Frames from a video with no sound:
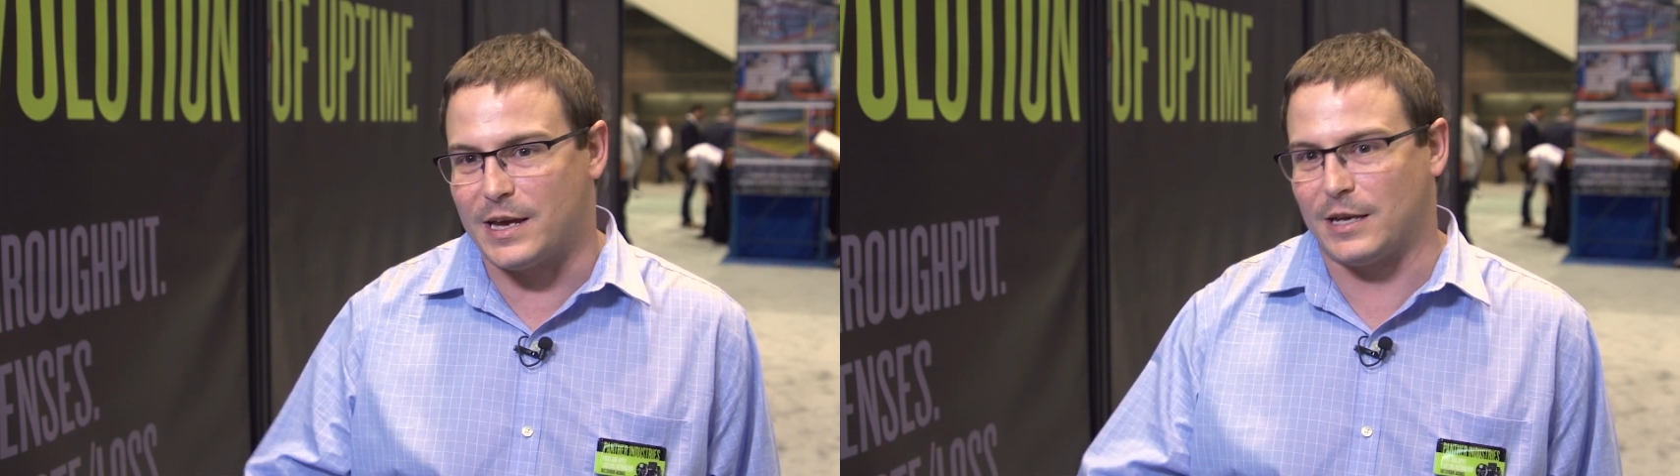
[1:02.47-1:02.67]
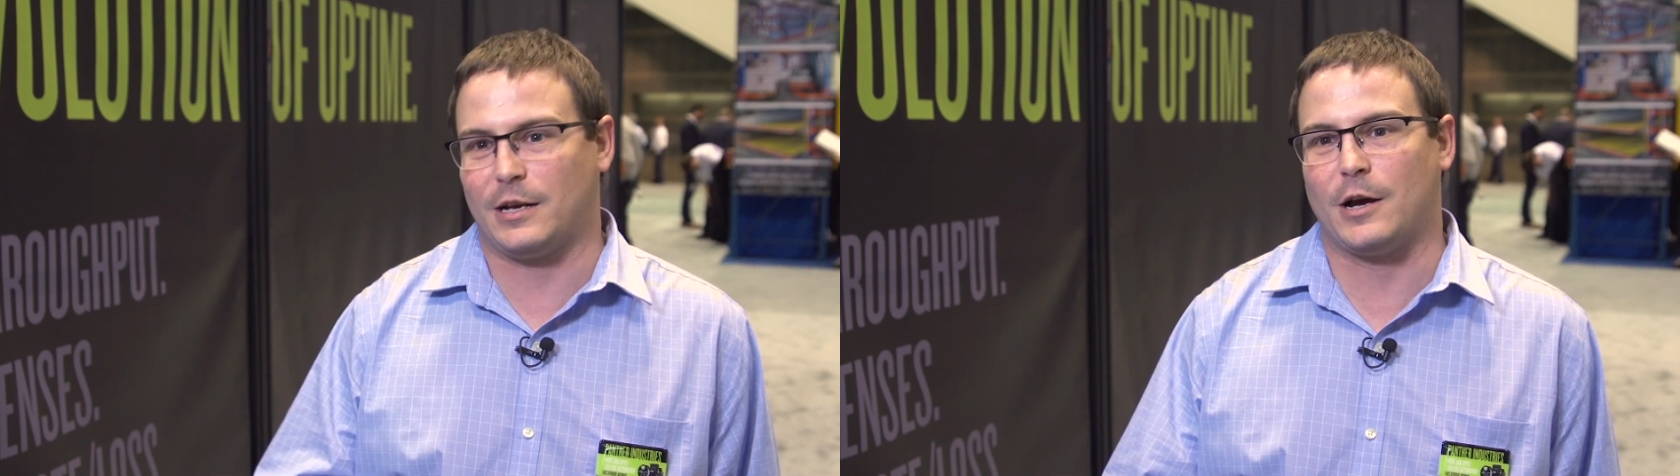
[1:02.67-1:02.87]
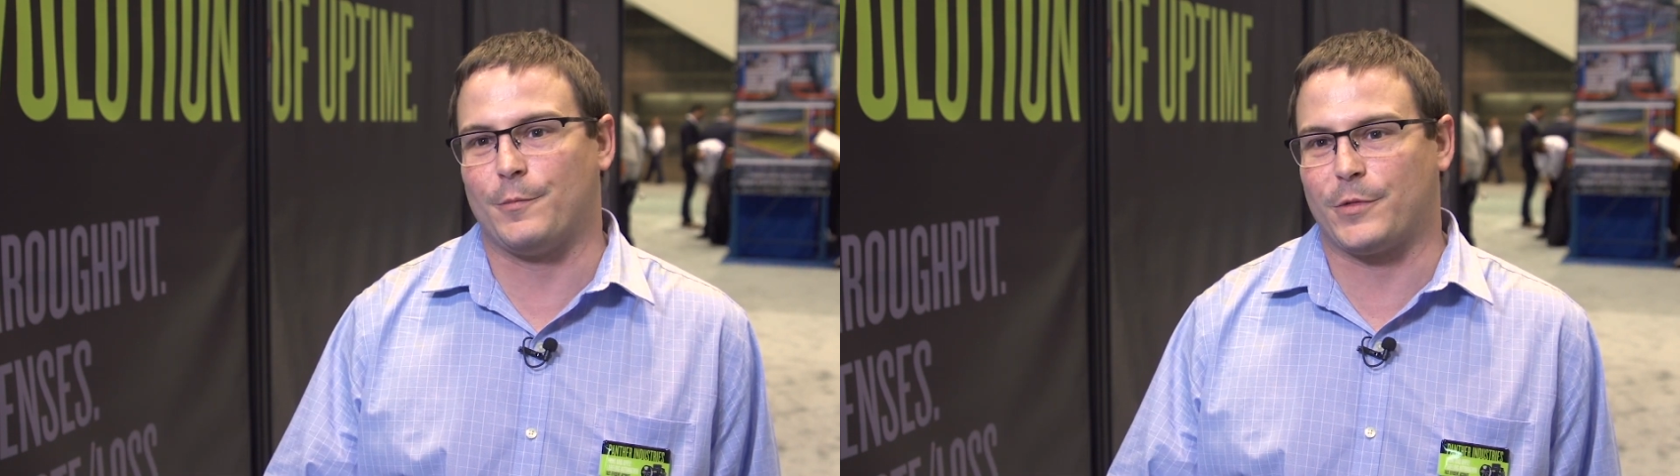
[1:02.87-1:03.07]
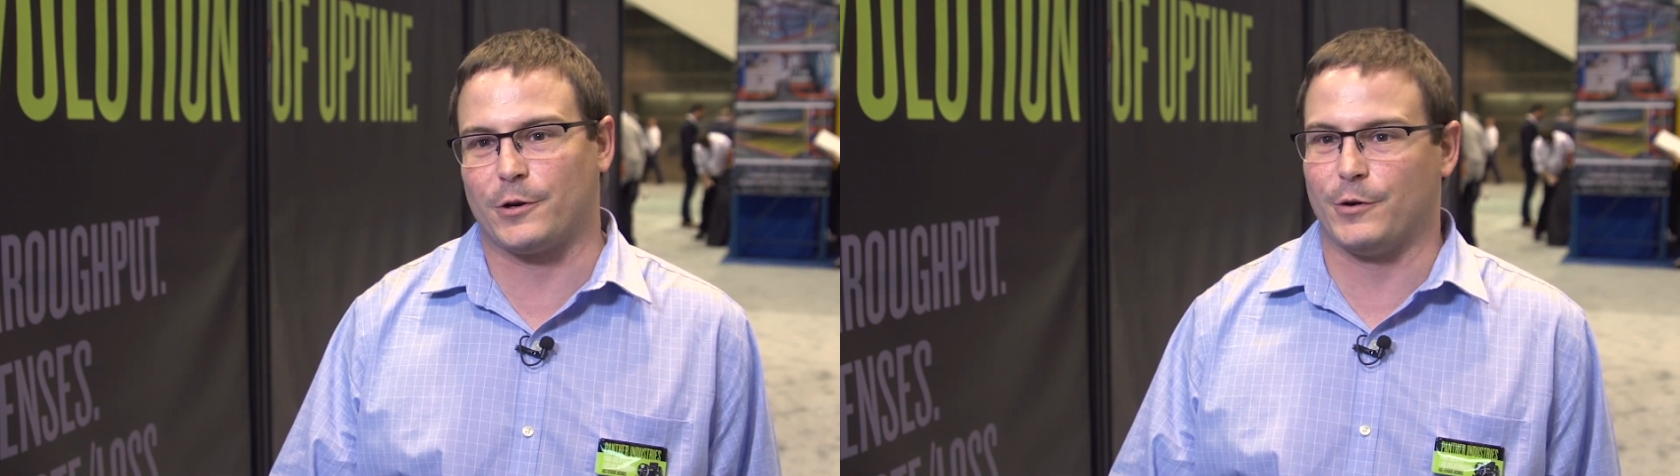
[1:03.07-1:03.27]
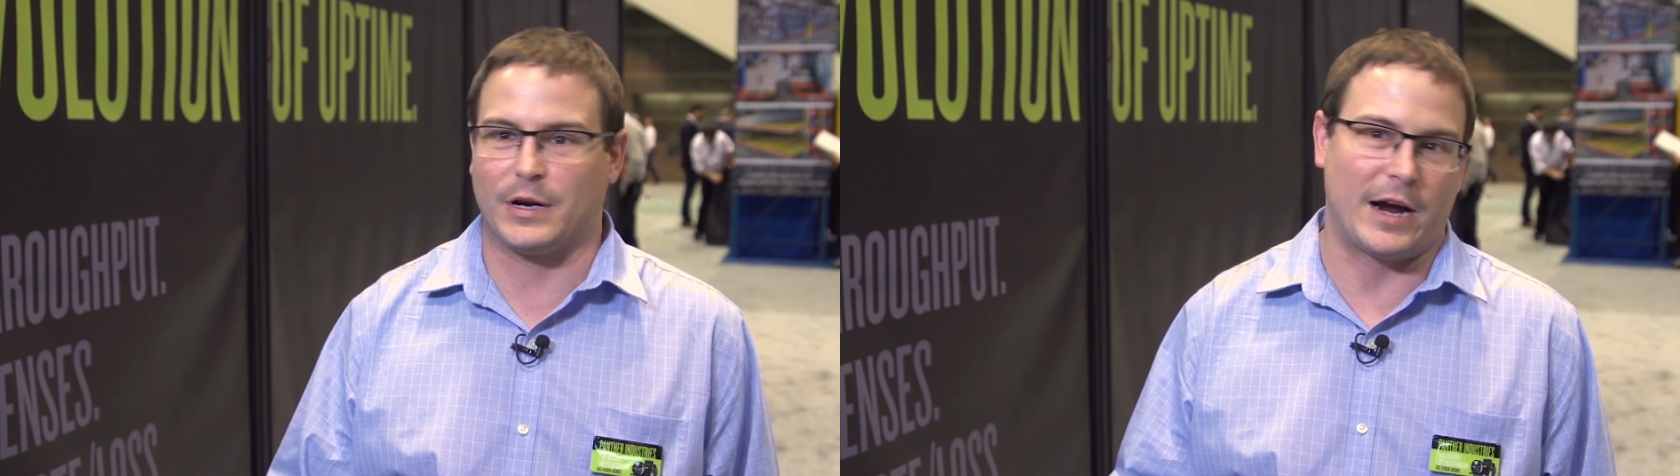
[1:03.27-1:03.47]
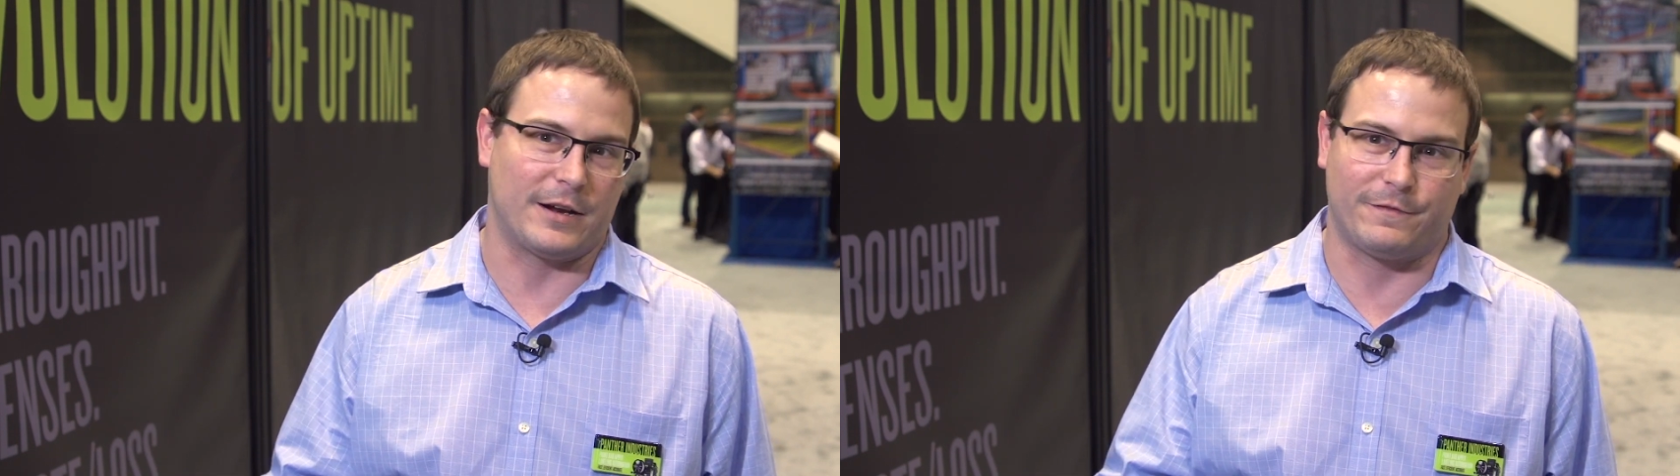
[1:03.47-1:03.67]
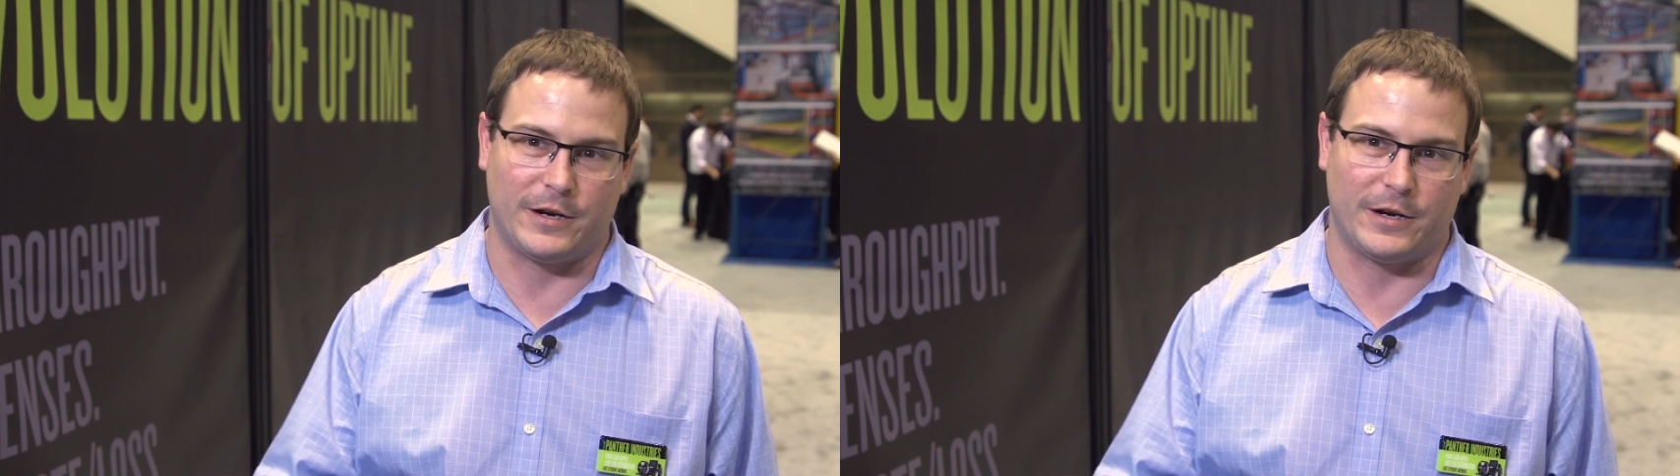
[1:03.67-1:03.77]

they can come through and kind of